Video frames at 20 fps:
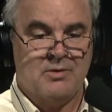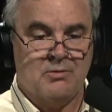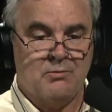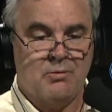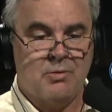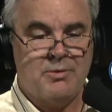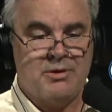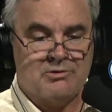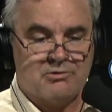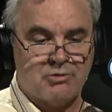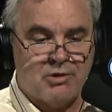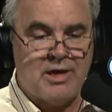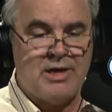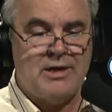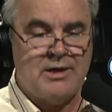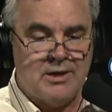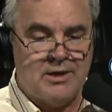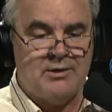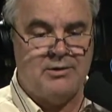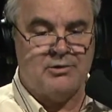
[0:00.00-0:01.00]
when we try
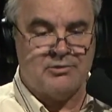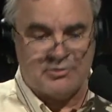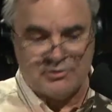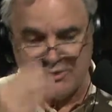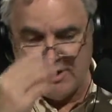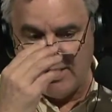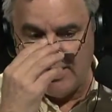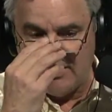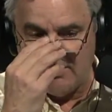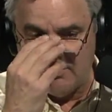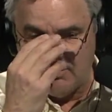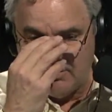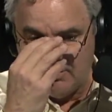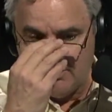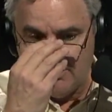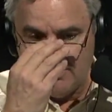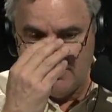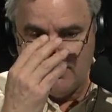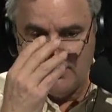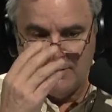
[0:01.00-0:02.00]
and understand,
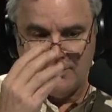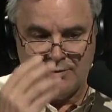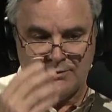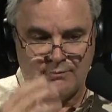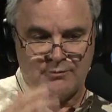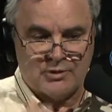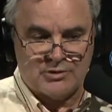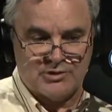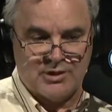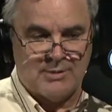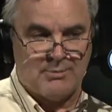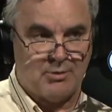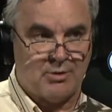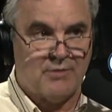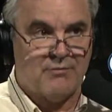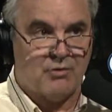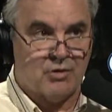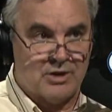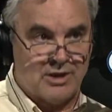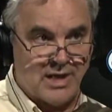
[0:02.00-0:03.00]
for example,
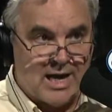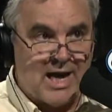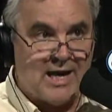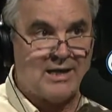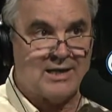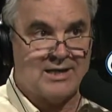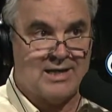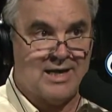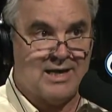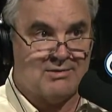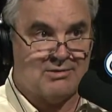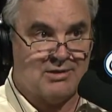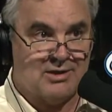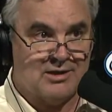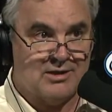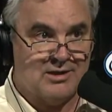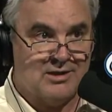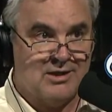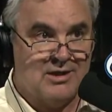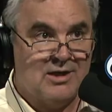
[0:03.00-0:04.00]
if we're not a
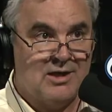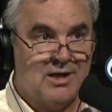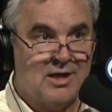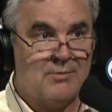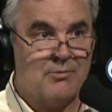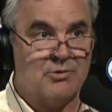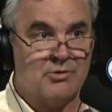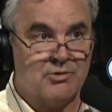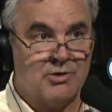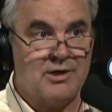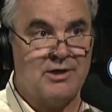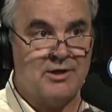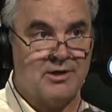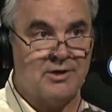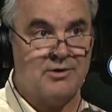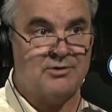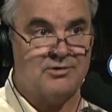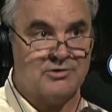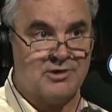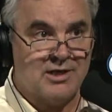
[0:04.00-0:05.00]
Catholic and we're trying to
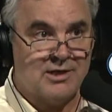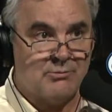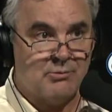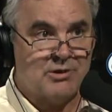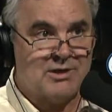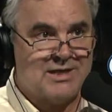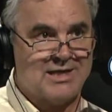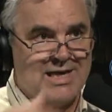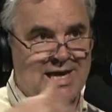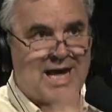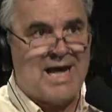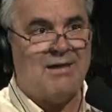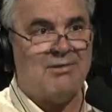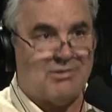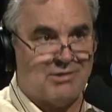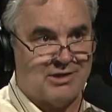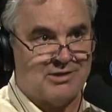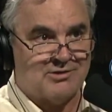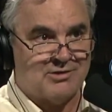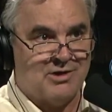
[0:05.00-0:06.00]
understand what
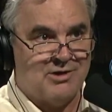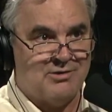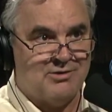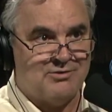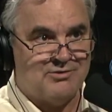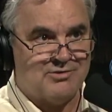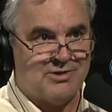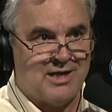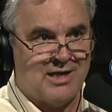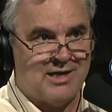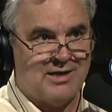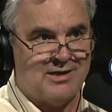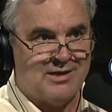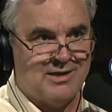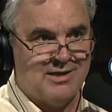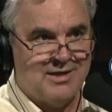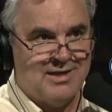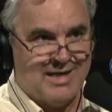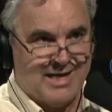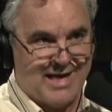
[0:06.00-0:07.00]
Catholics understand
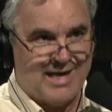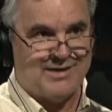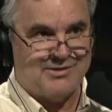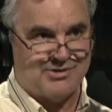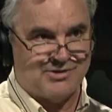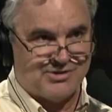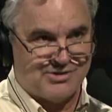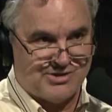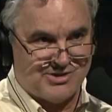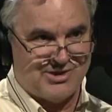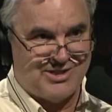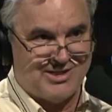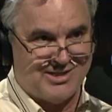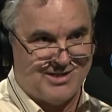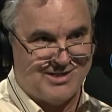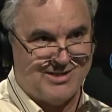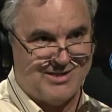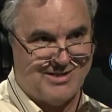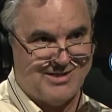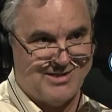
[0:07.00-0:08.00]
as
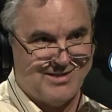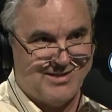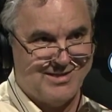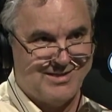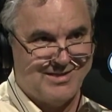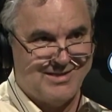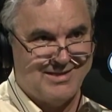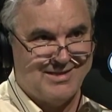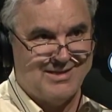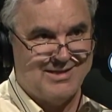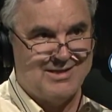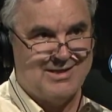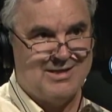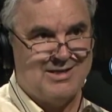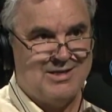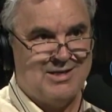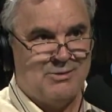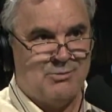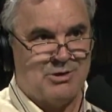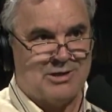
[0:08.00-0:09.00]
sin,
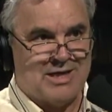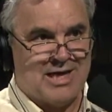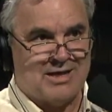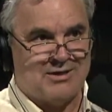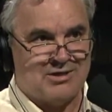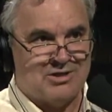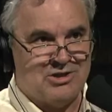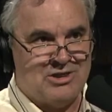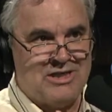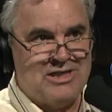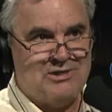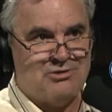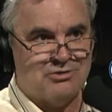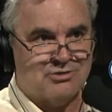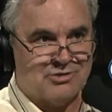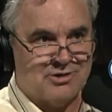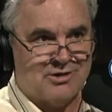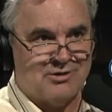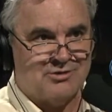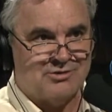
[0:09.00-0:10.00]
what Catholic
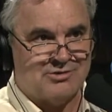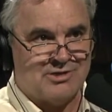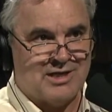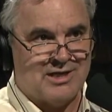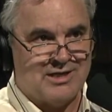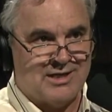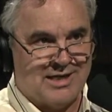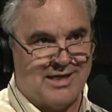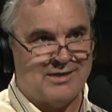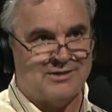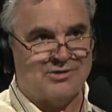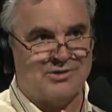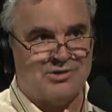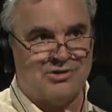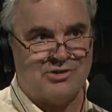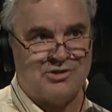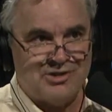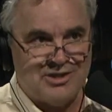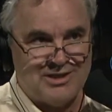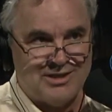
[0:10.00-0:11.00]
teachers understand as
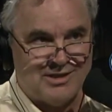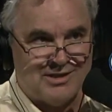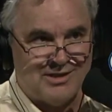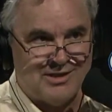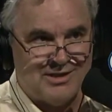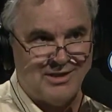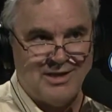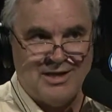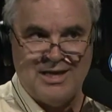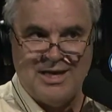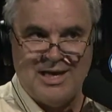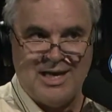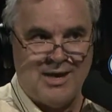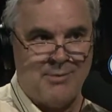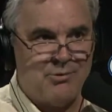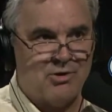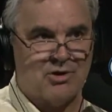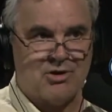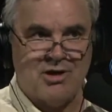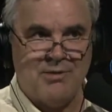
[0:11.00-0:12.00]
sin, and when
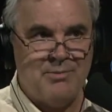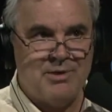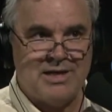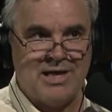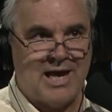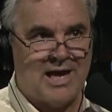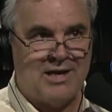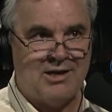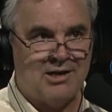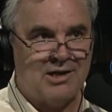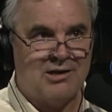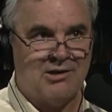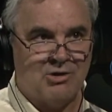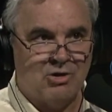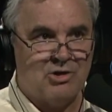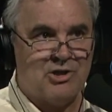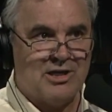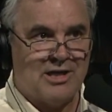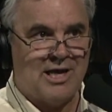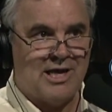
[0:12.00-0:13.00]
you're coming at it and
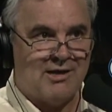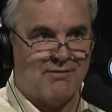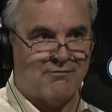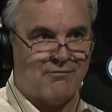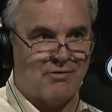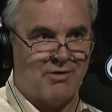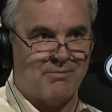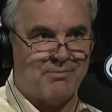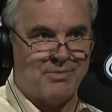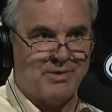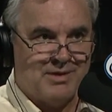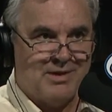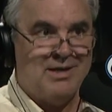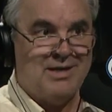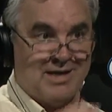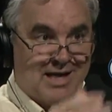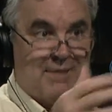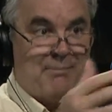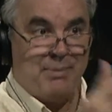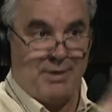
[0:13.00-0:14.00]
looking at it from
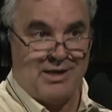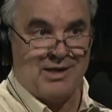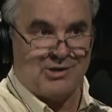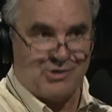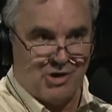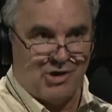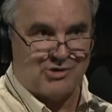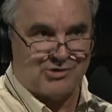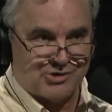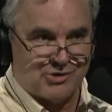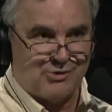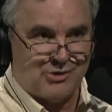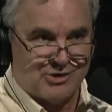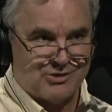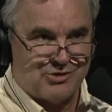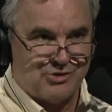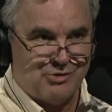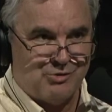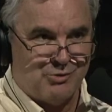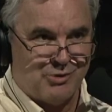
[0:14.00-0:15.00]
a Pentecostal,
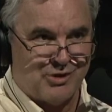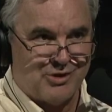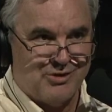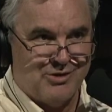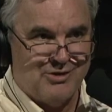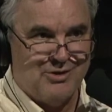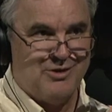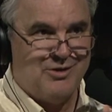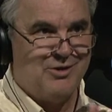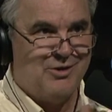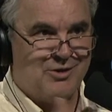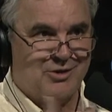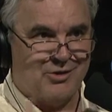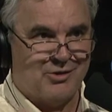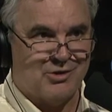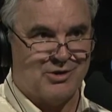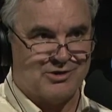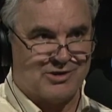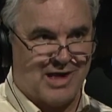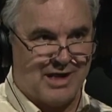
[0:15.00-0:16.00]
as you were,
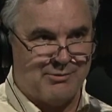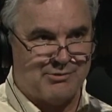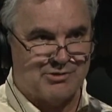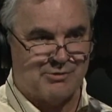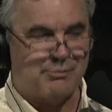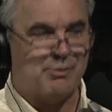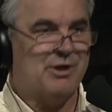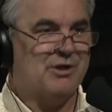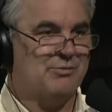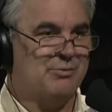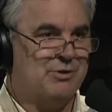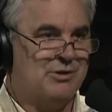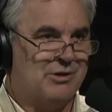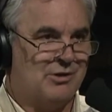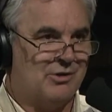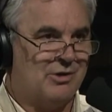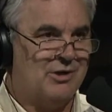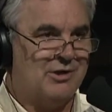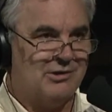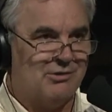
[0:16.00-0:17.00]
or as I was a
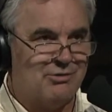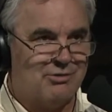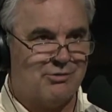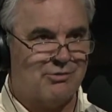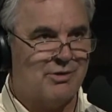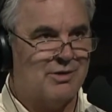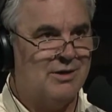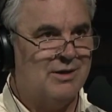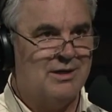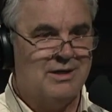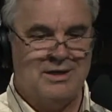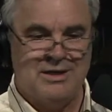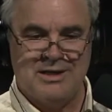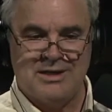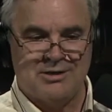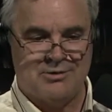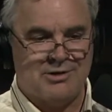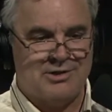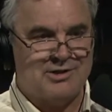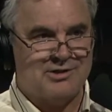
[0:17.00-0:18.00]
Presbyterian, Lutheran,
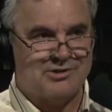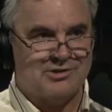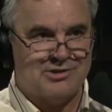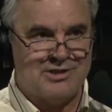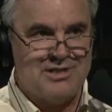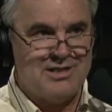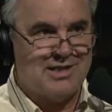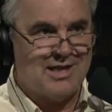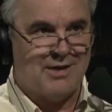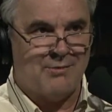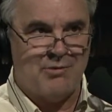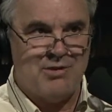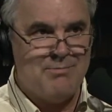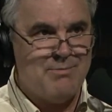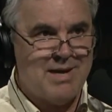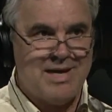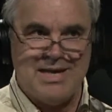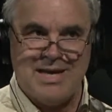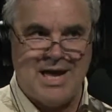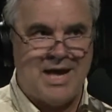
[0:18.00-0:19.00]
trying to see that, we
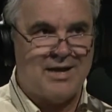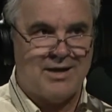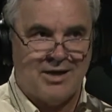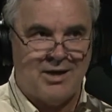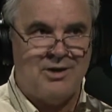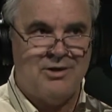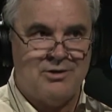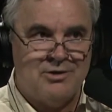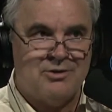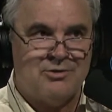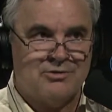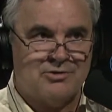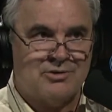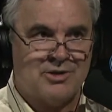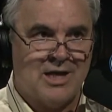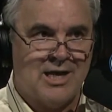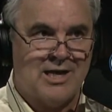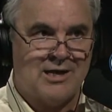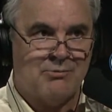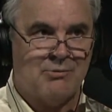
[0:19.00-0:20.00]
may not
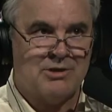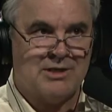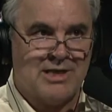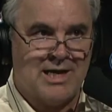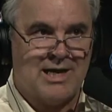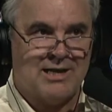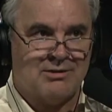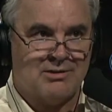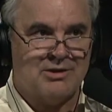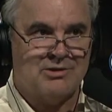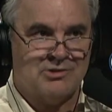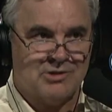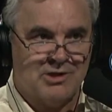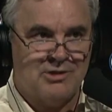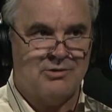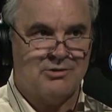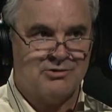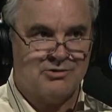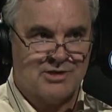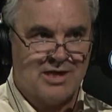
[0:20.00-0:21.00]
understand what Catholics
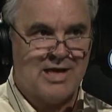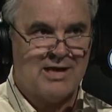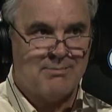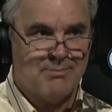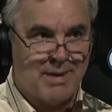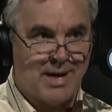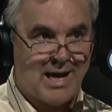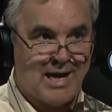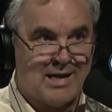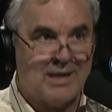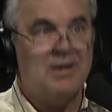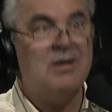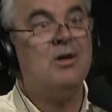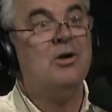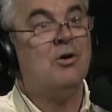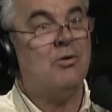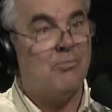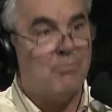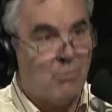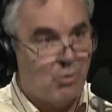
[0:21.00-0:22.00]
understand by yeah.
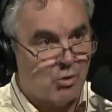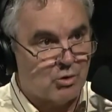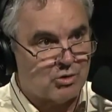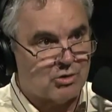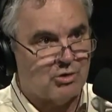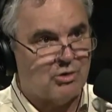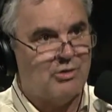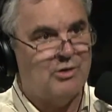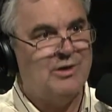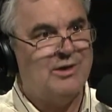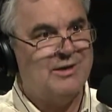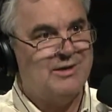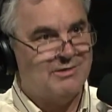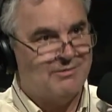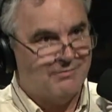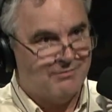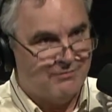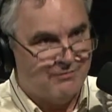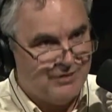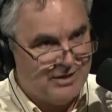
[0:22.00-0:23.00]
Hmm. mortal,
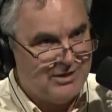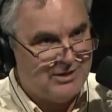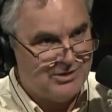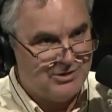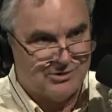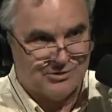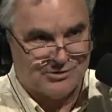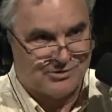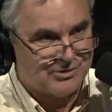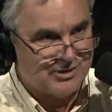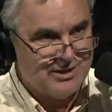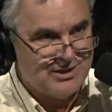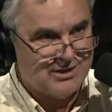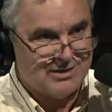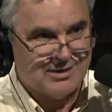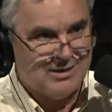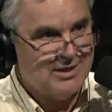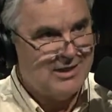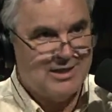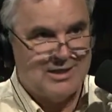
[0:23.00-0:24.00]
venial sin,
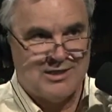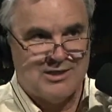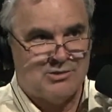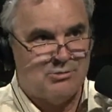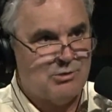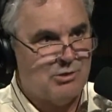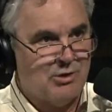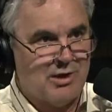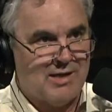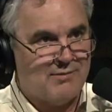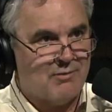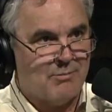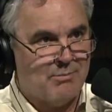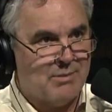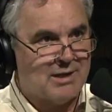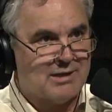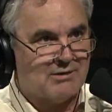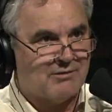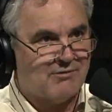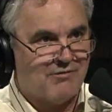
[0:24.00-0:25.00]
because we don't have a
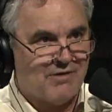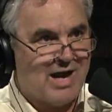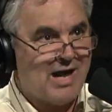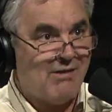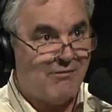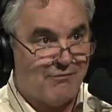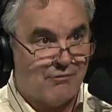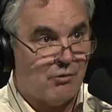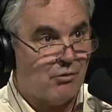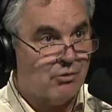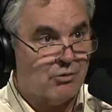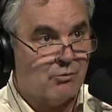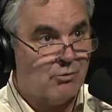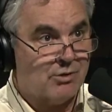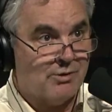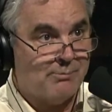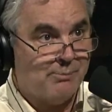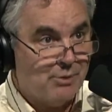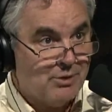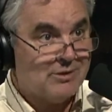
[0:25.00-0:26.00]
mental file folder where
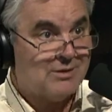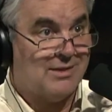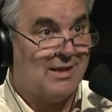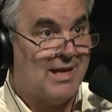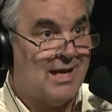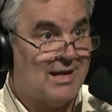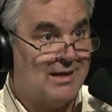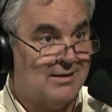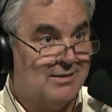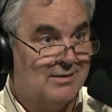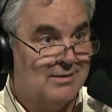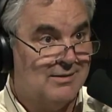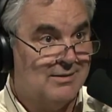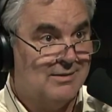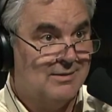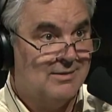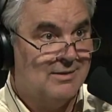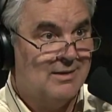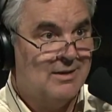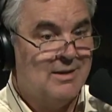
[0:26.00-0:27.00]
to put that. Mm-hmm.
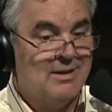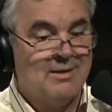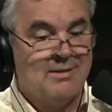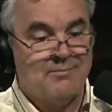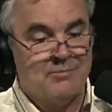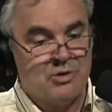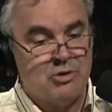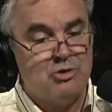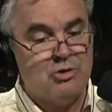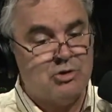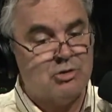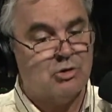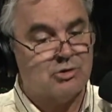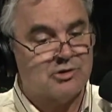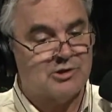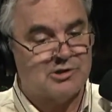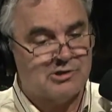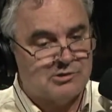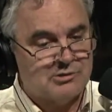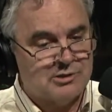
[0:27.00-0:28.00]
Mm-hmm. You
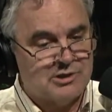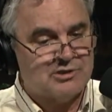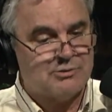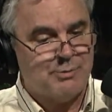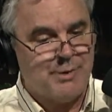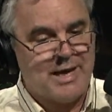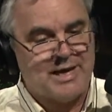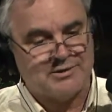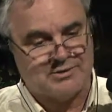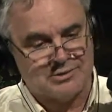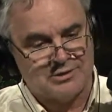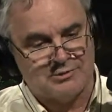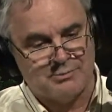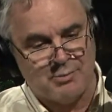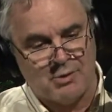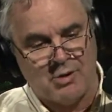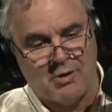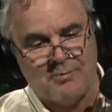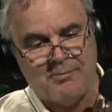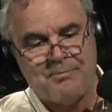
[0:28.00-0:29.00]
chose this passage,
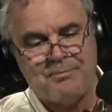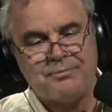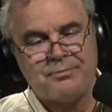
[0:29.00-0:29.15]
Paul.